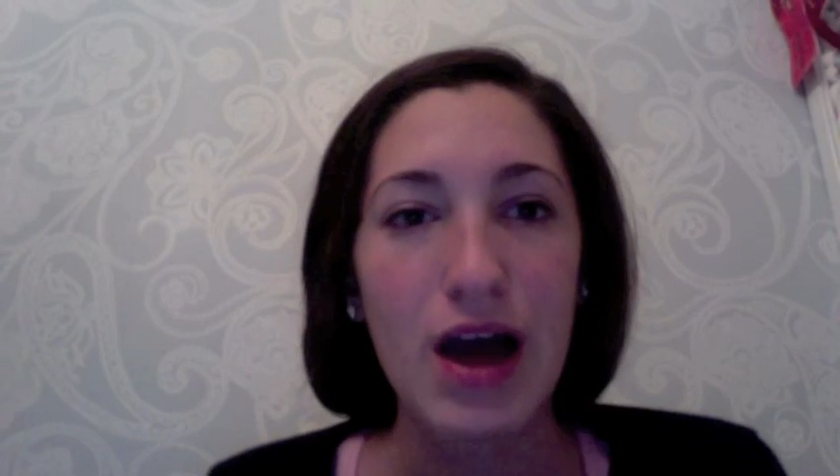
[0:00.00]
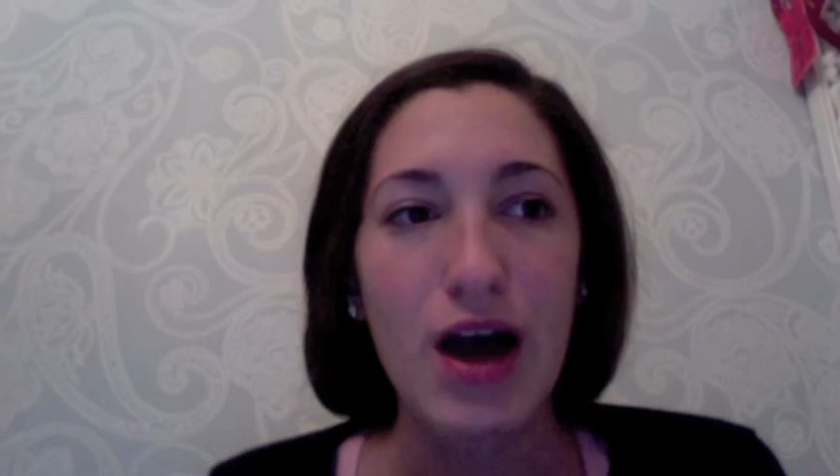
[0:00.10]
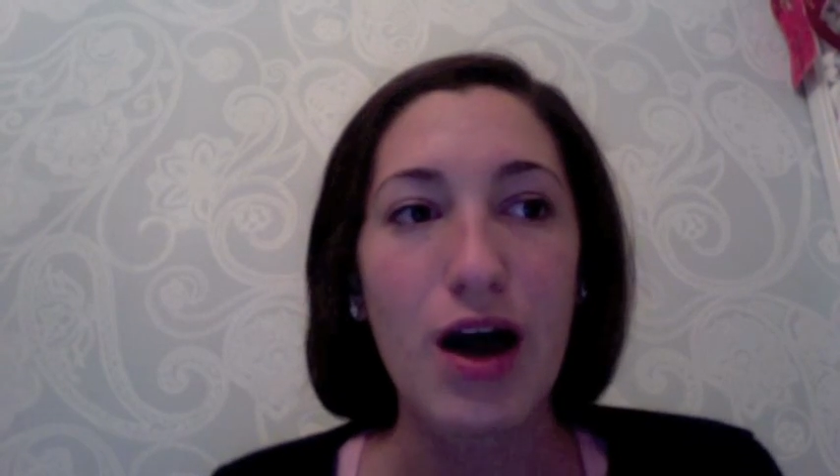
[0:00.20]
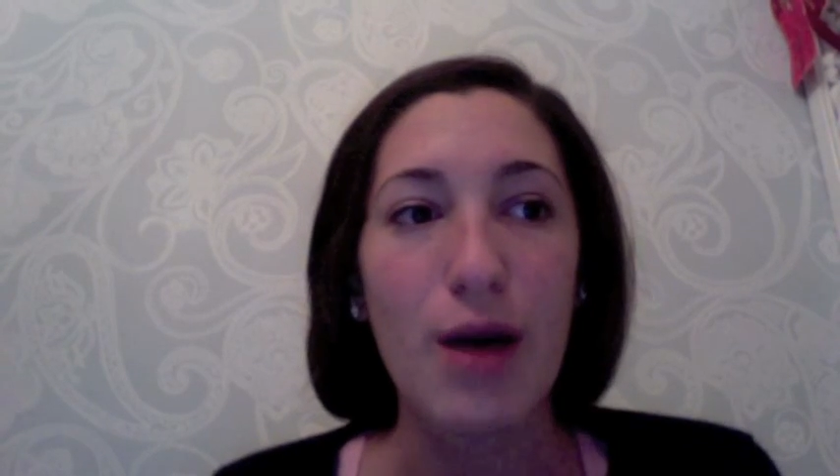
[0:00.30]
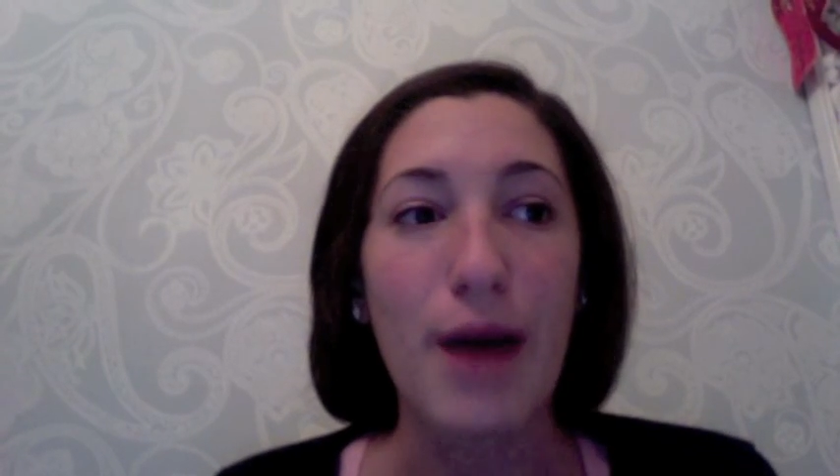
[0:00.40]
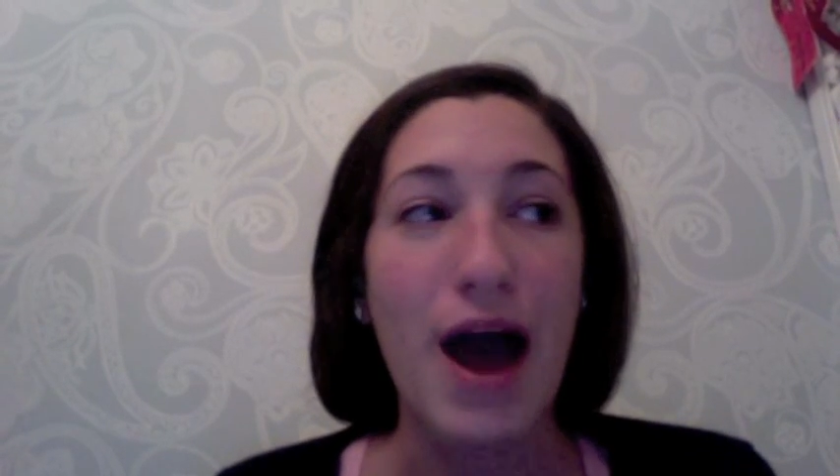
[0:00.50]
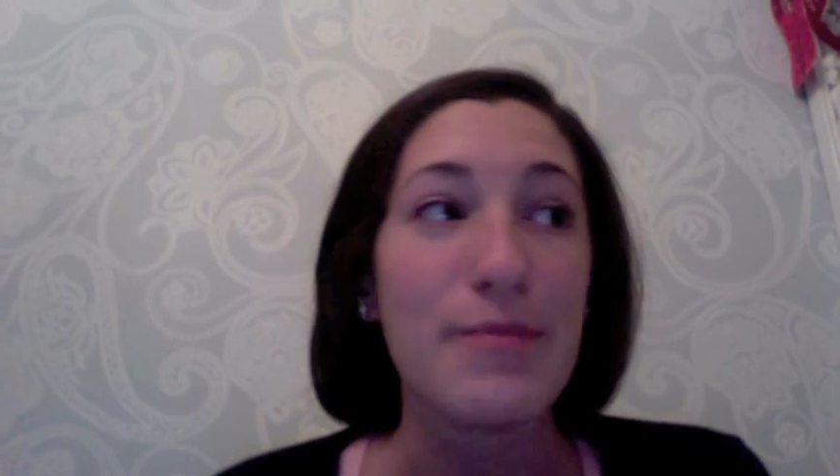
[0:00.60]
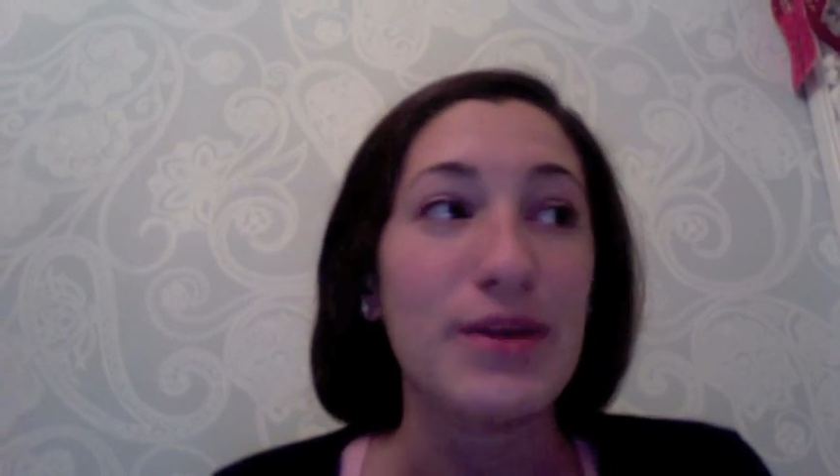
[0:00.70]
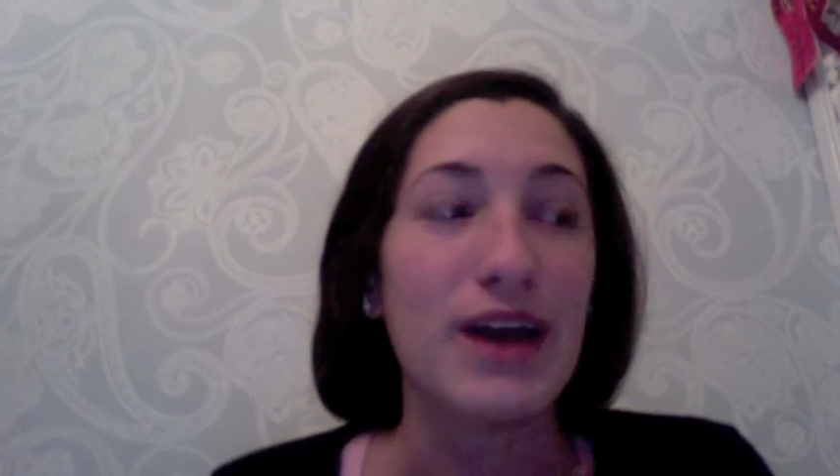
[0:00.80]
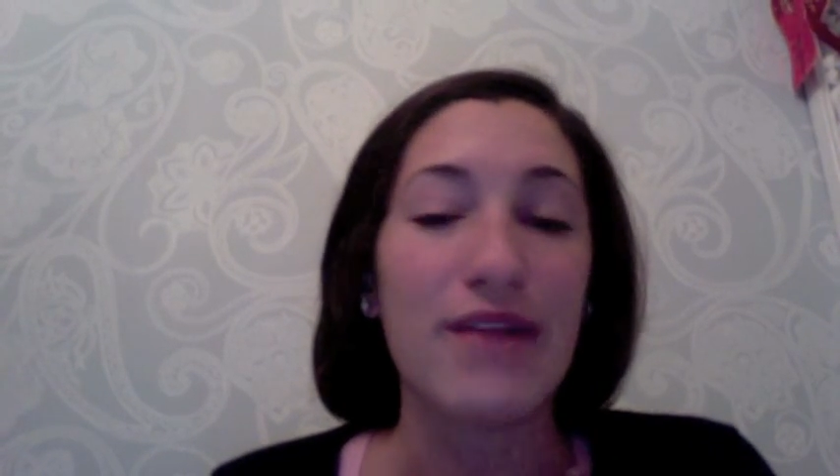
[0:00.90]
um, I
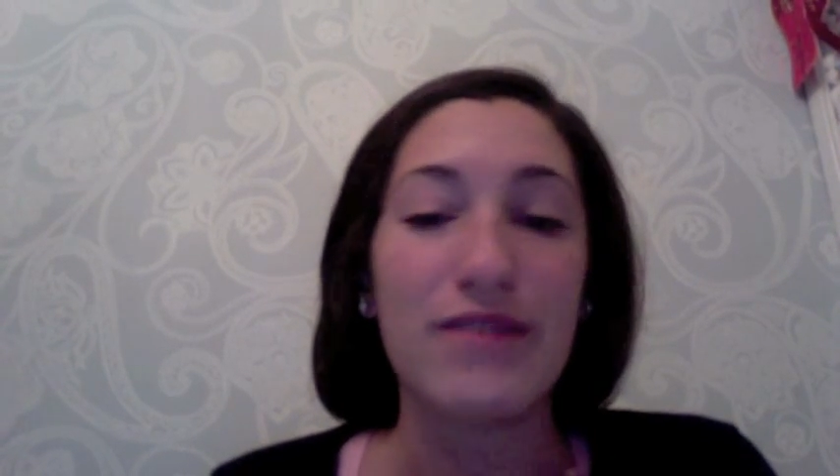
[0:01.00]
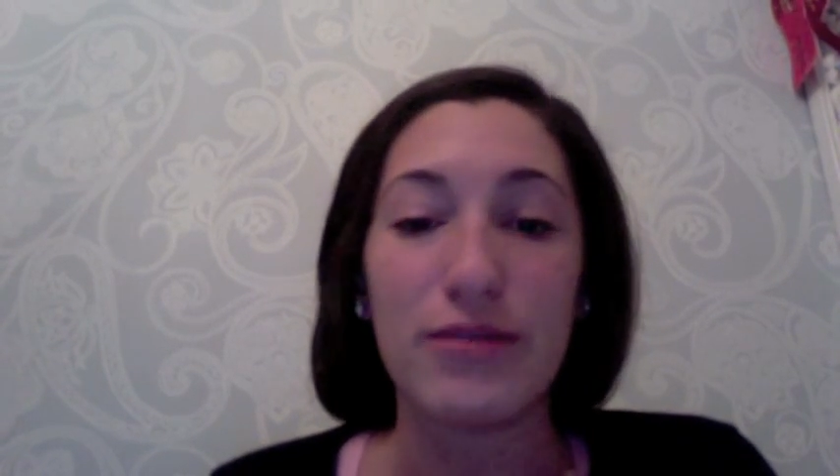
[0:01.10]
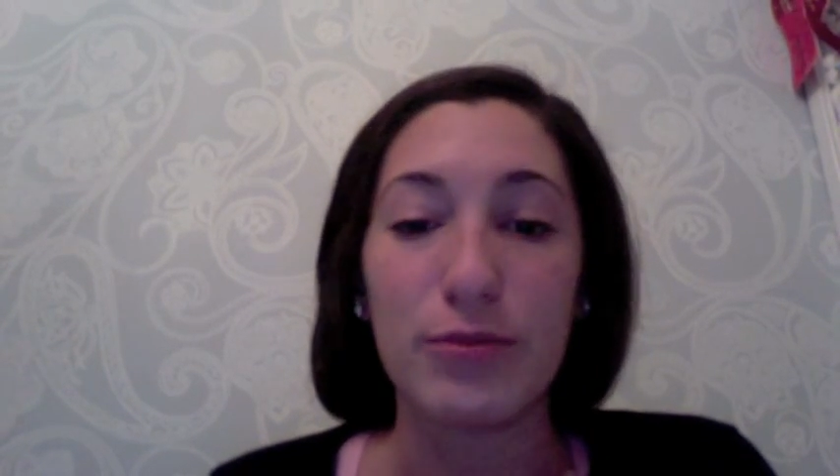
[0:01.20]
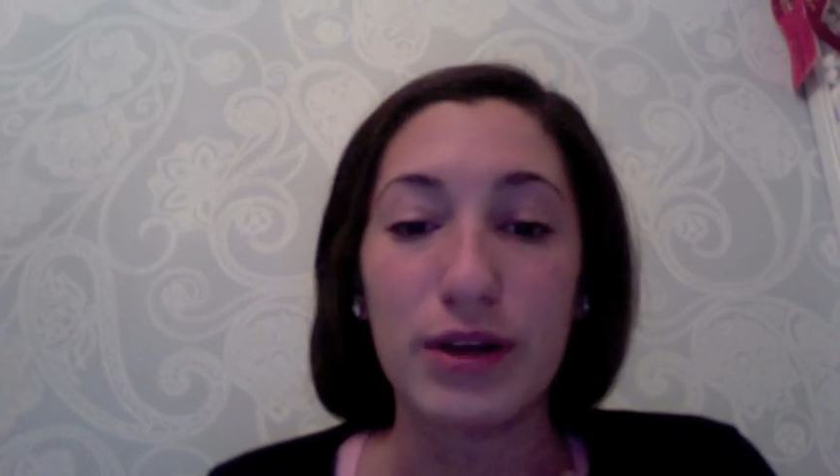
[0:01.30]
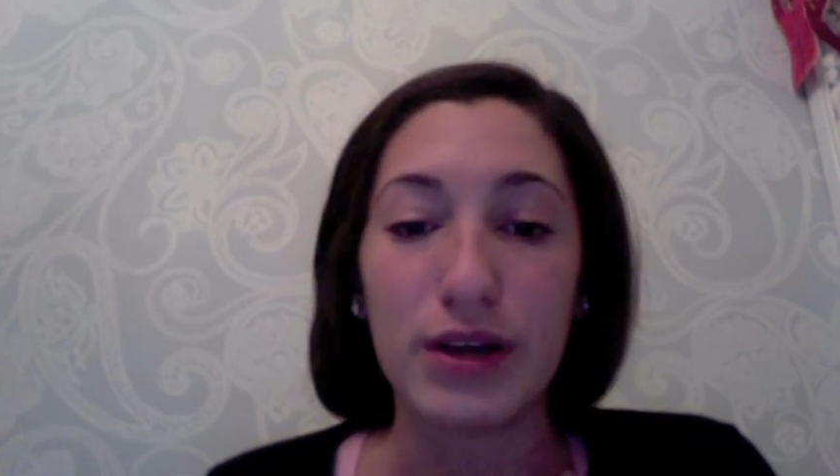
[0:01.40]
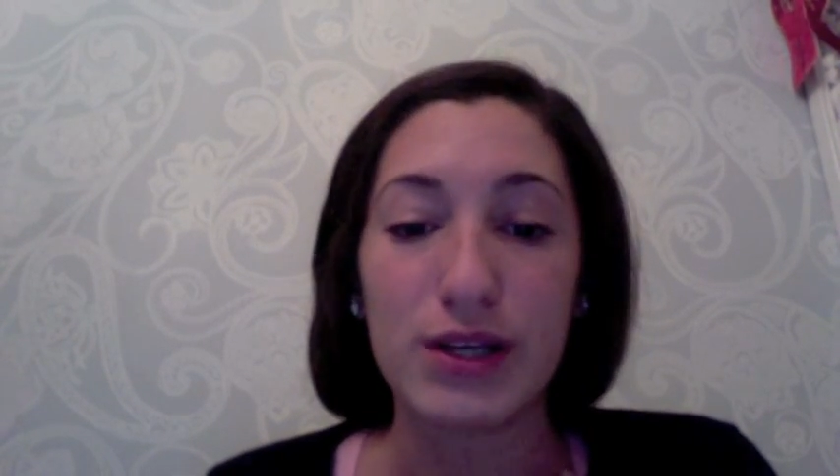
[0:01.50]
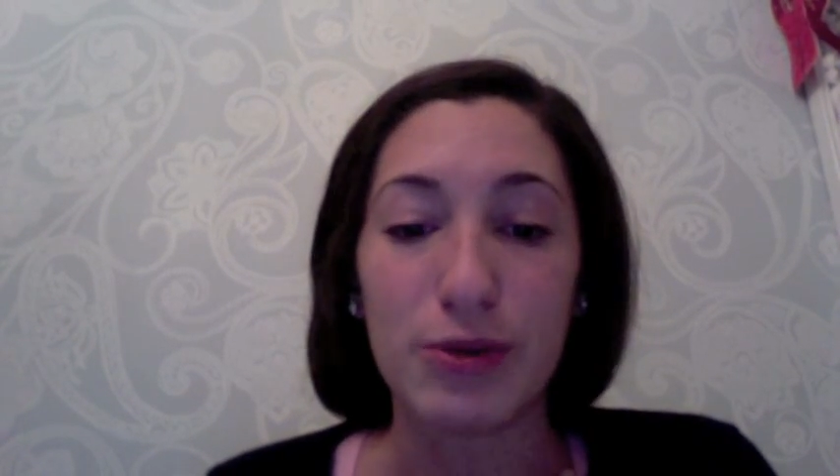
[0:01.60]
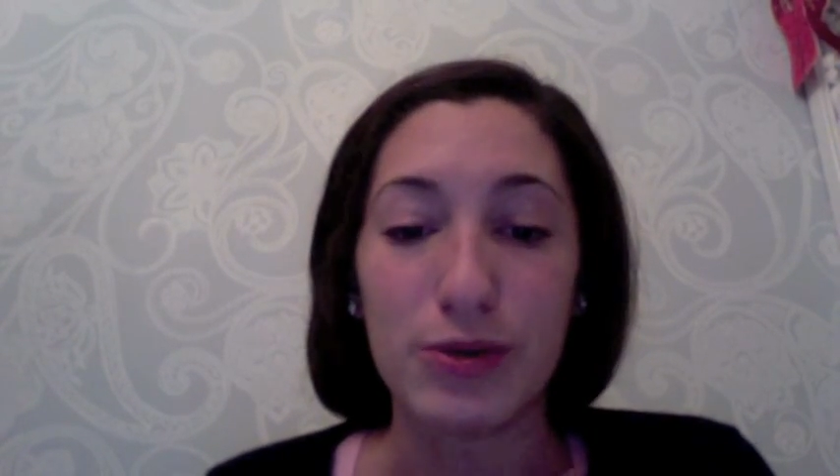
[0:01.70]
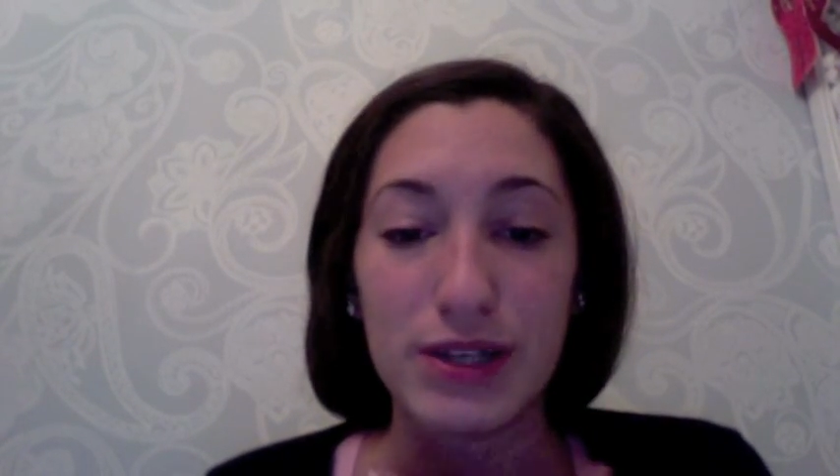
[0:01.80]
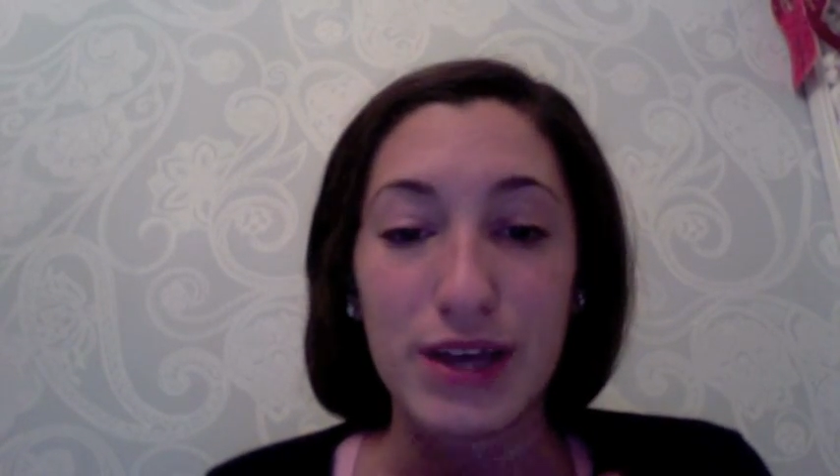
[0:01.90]
mean, I've never been
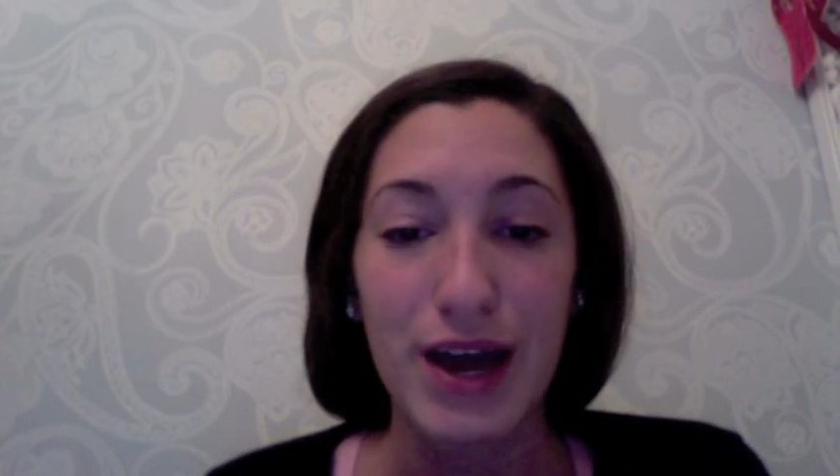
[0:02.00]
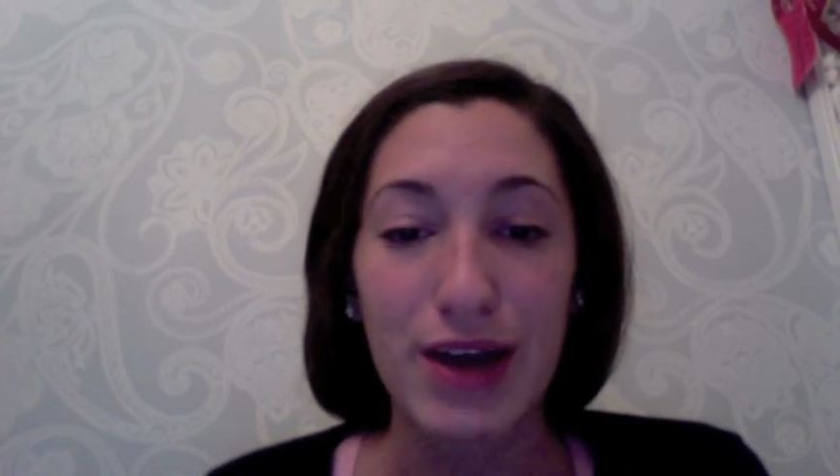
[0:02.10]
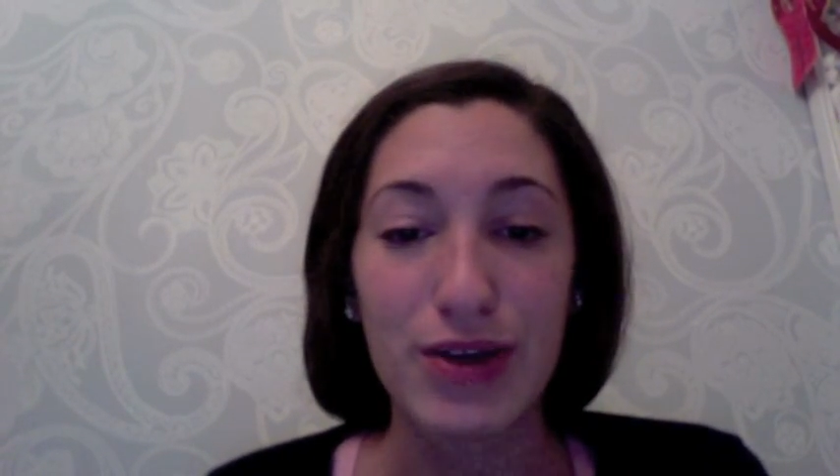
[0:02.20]
exposed to cat